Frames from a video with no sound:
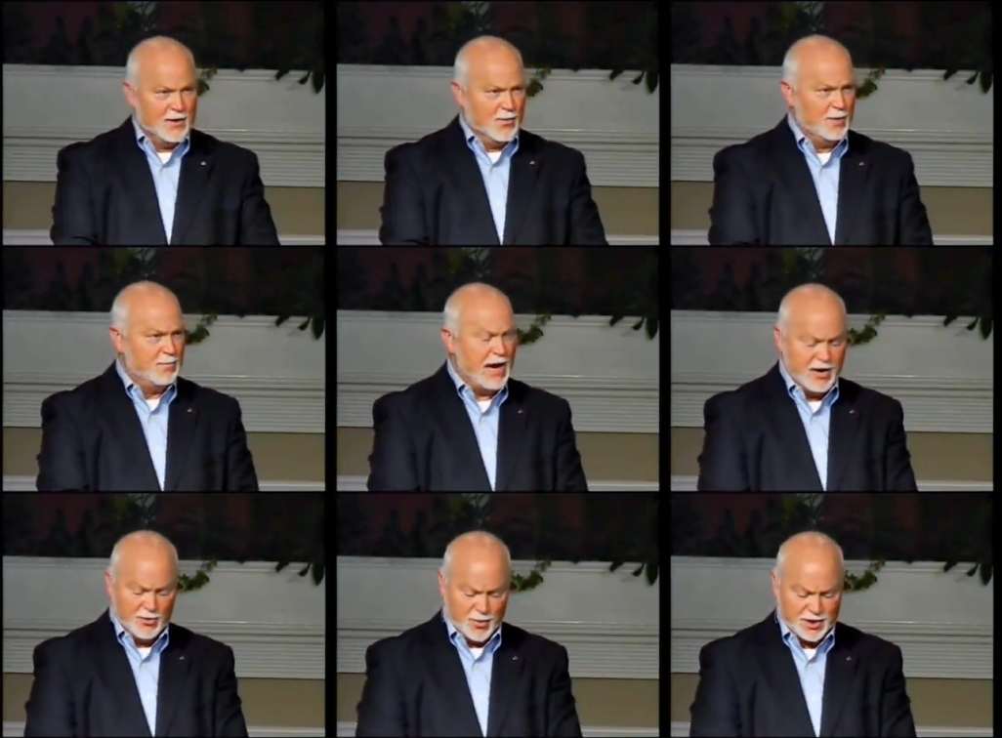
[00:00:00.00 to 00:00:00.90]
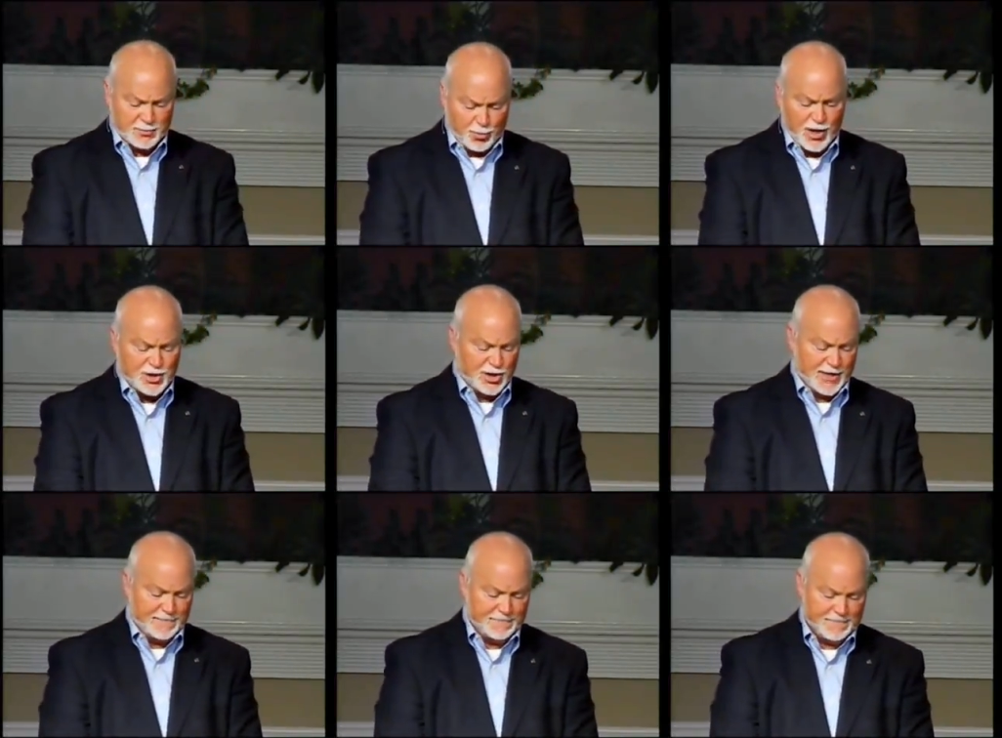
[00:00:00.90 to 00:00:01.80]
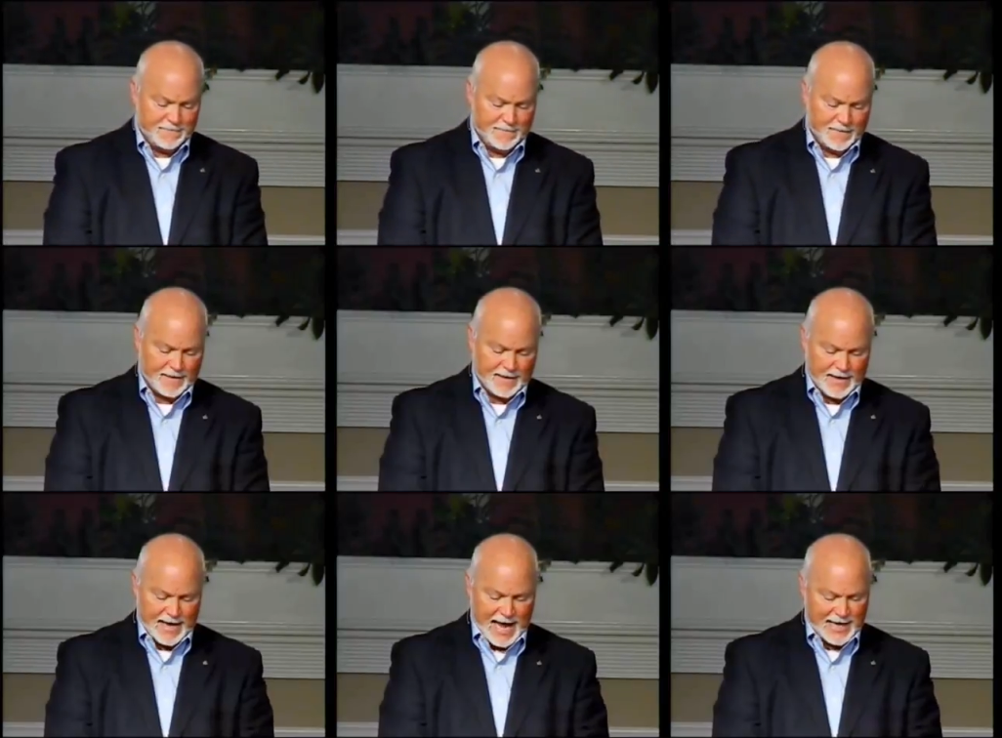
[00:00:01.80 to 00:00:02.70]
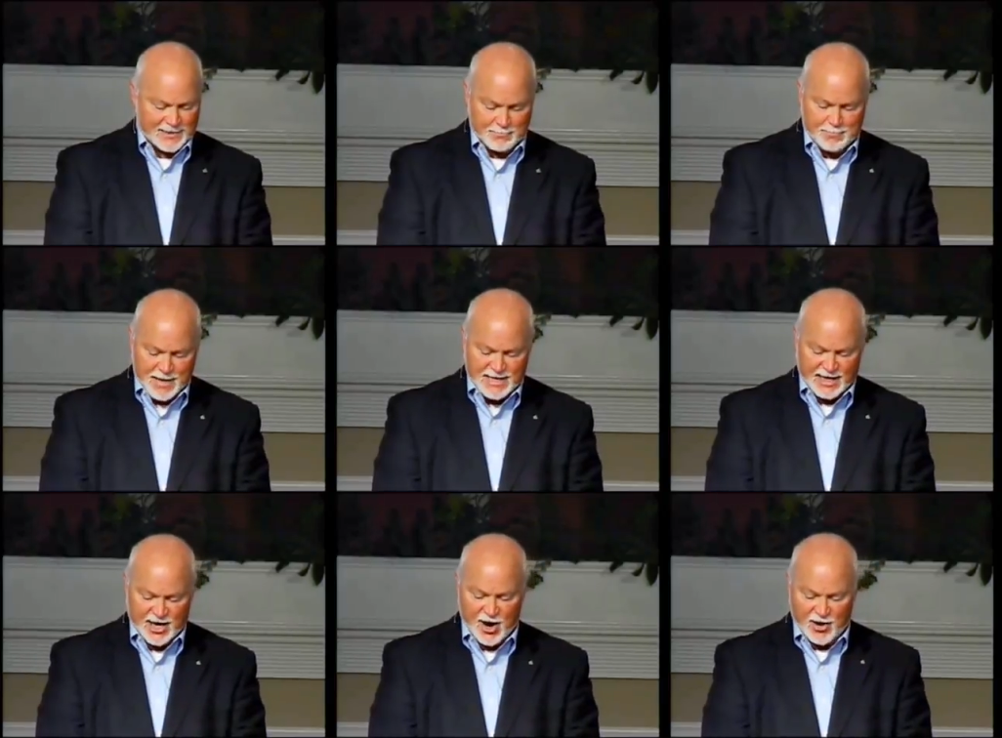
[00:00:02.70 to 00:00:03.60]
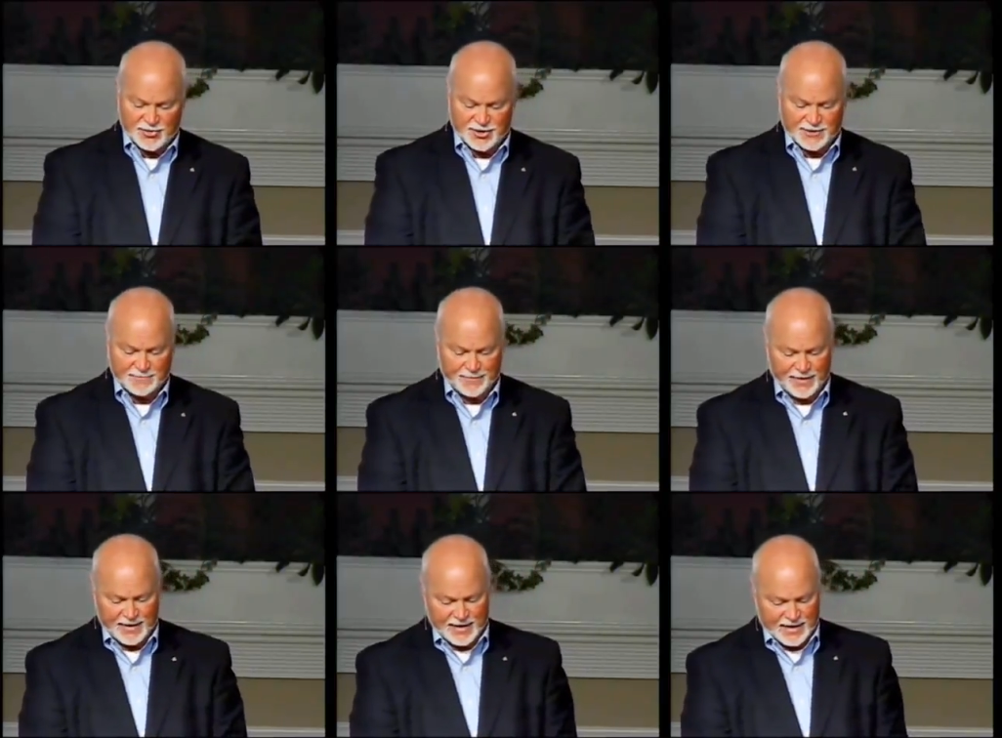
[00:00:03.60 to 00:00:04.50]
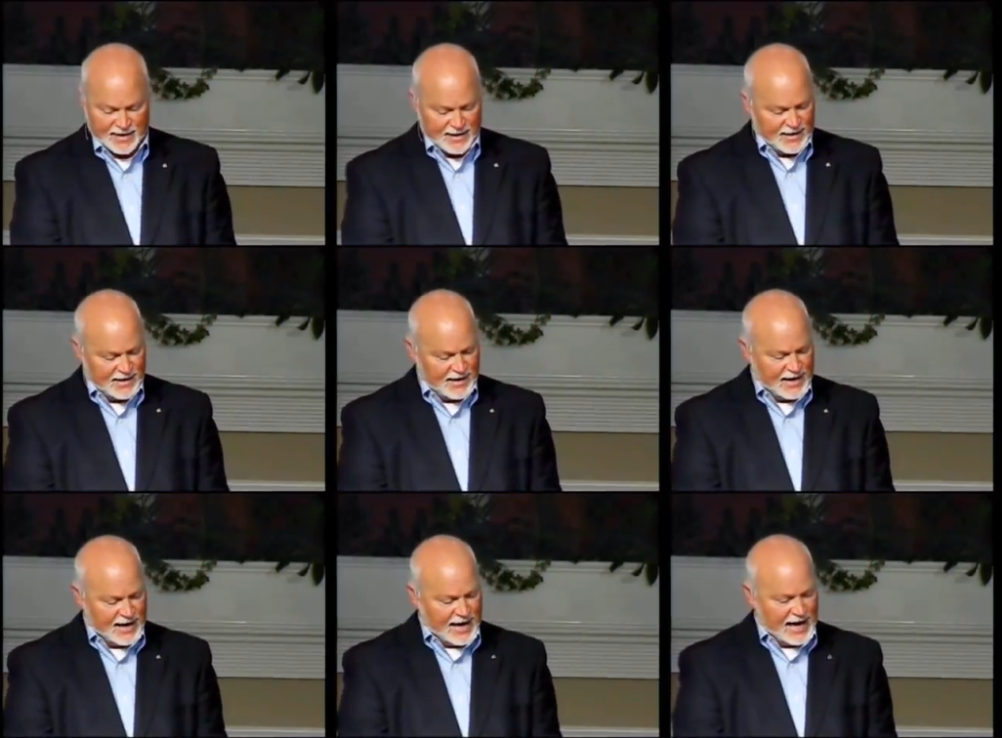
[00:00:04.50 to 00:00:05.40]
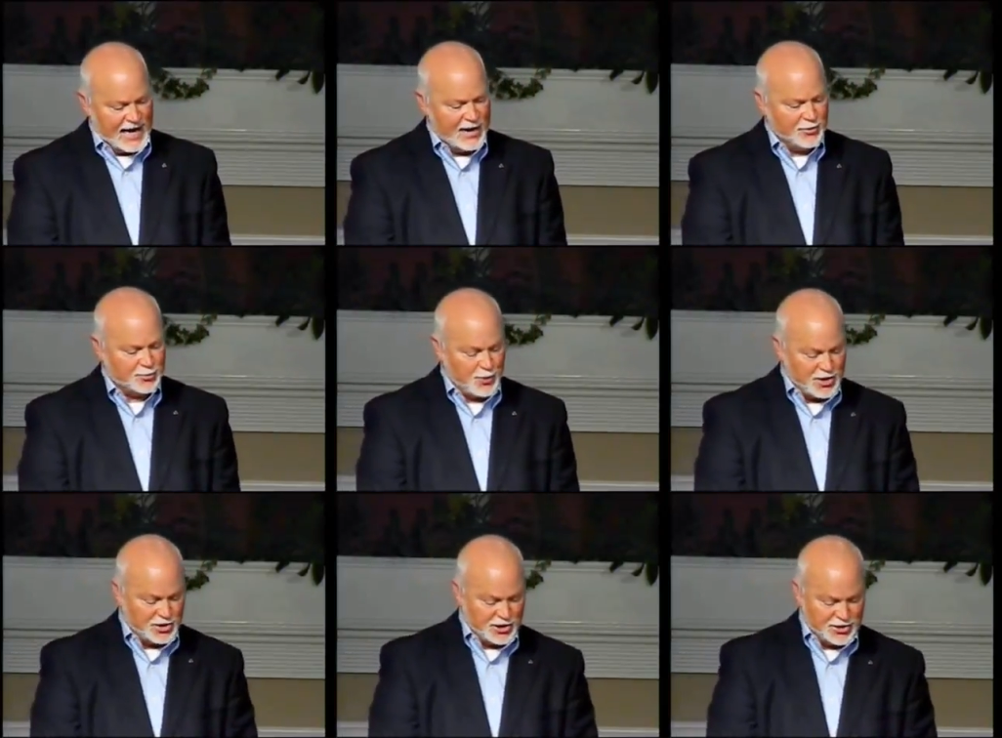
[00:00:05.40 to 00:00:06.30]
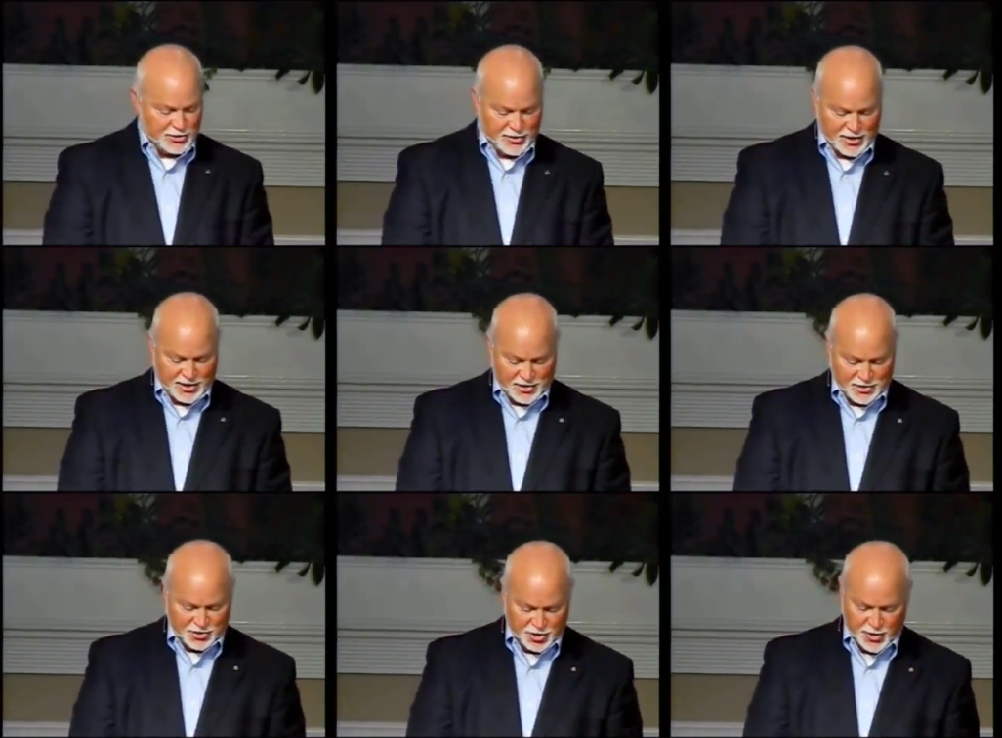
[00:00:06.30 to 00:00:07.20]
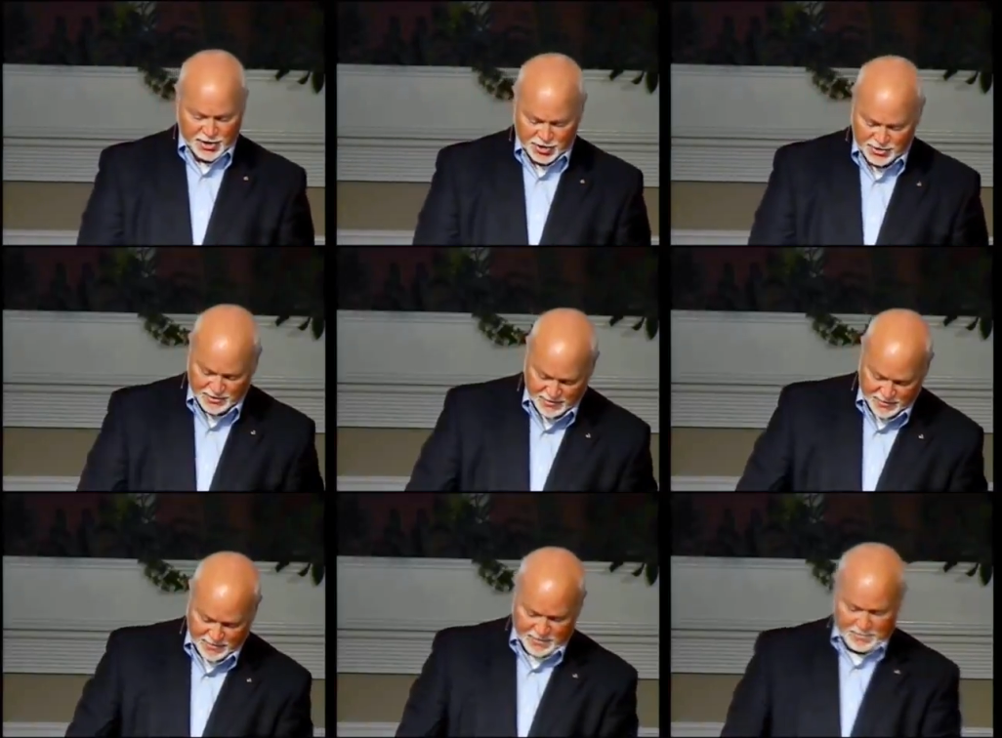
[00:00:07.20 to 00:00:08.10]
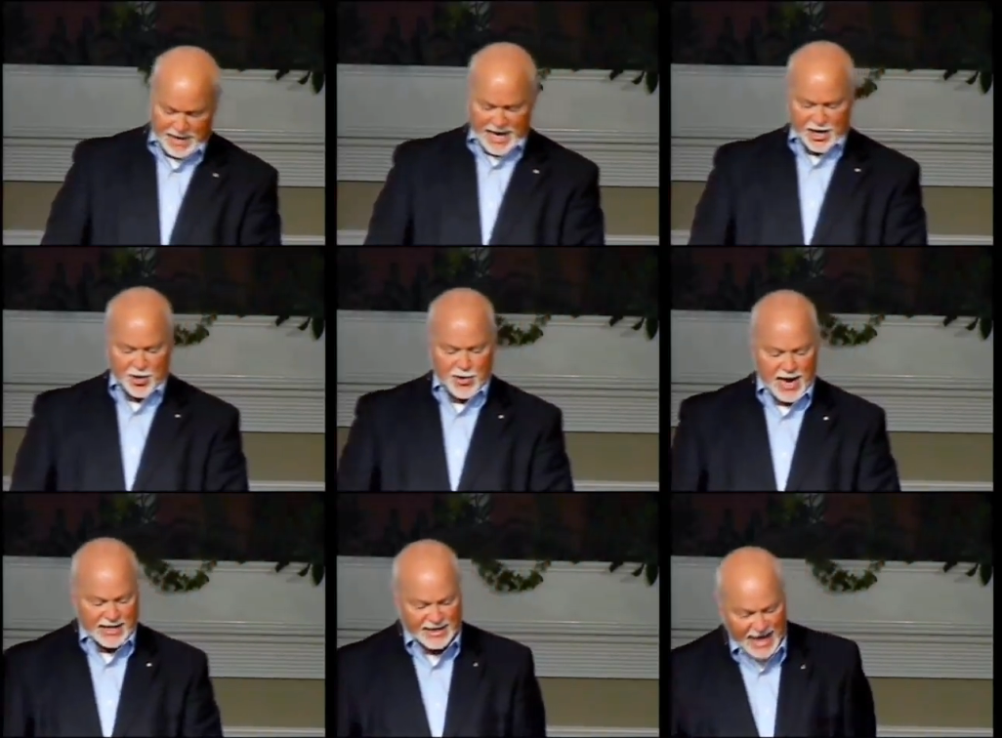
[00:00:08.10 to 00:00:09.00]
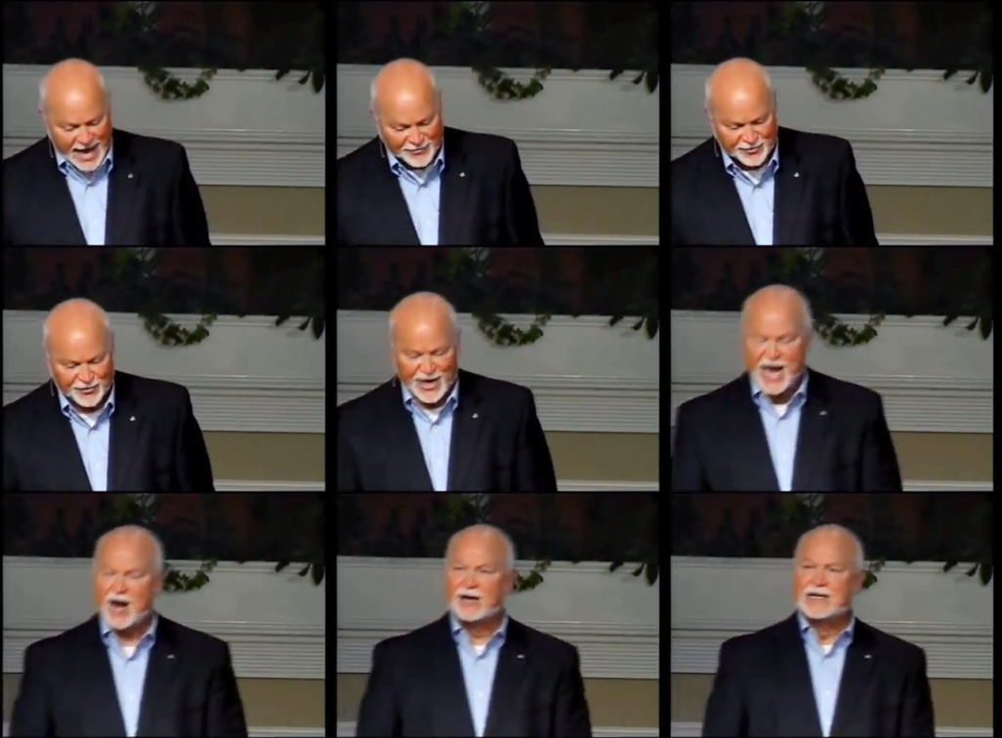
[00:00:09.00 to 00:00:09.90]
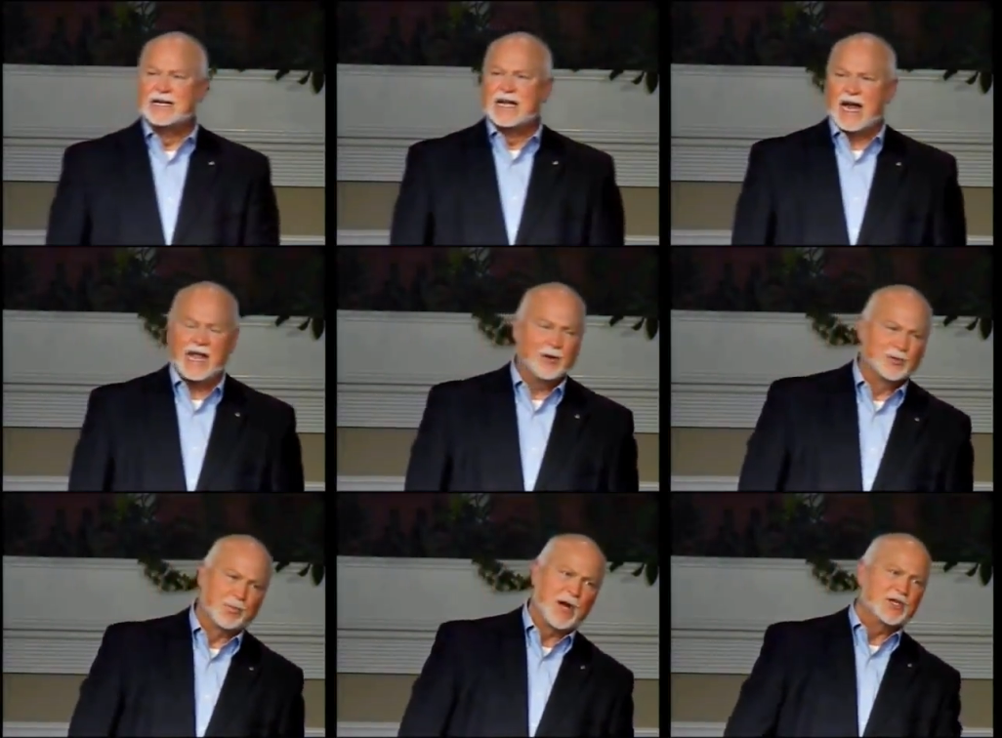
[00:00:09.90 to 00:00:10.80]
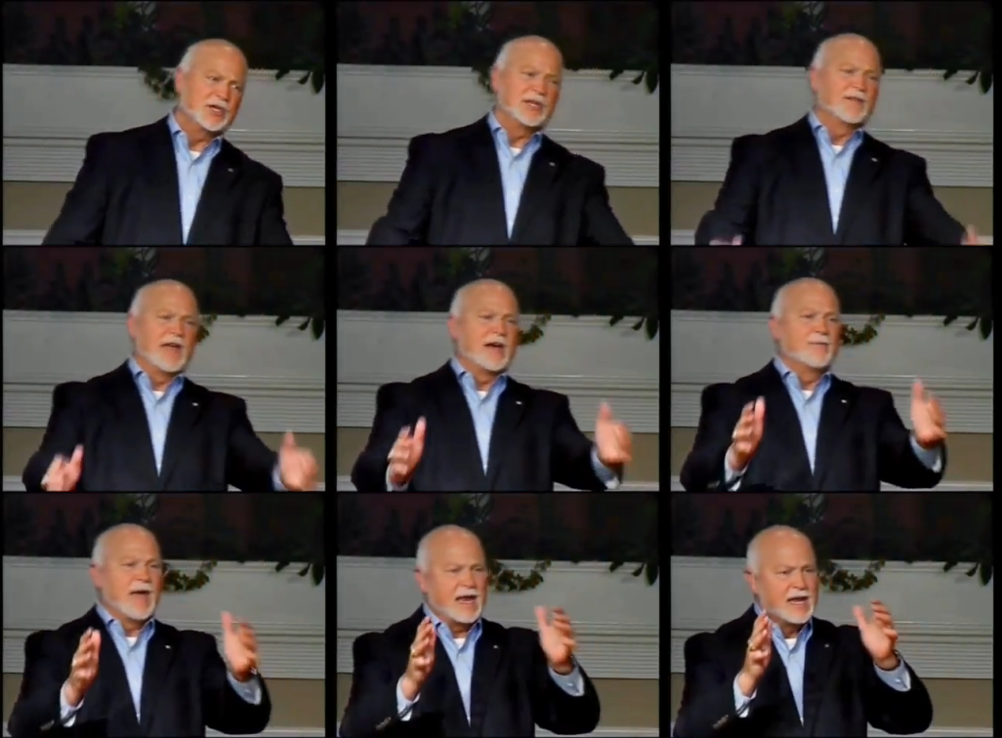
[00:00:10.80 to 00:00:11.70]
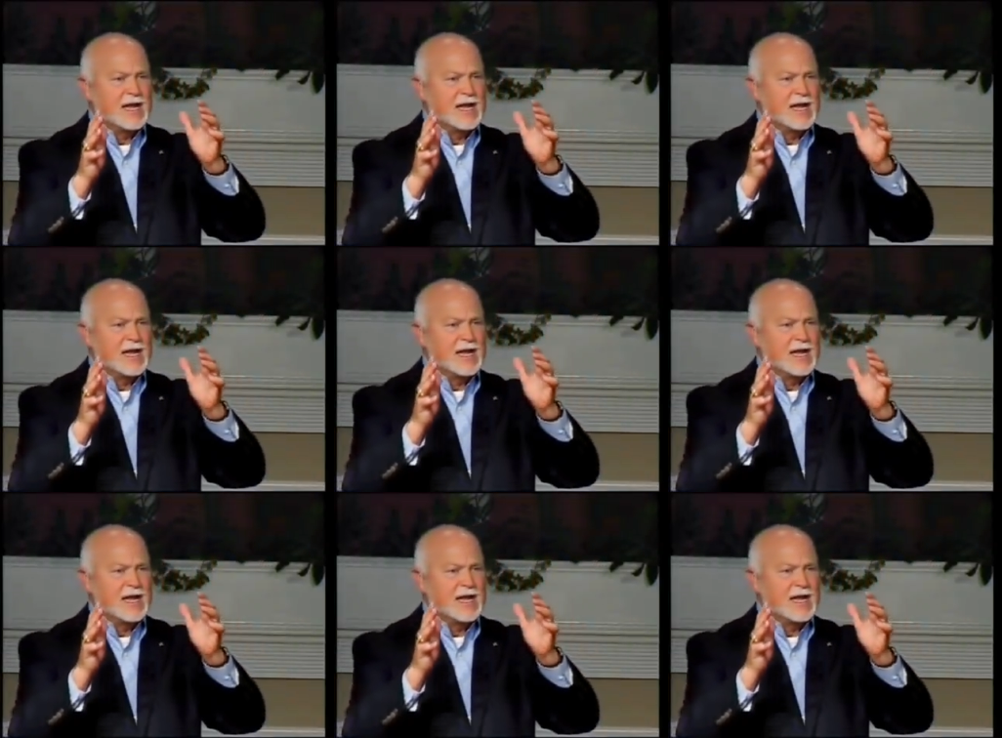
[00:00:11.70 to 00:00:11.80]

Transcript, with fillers: When Peter was preaching at Pentecost, and he was preaching to the Jewish men who had gathered there, and he was preaching to them that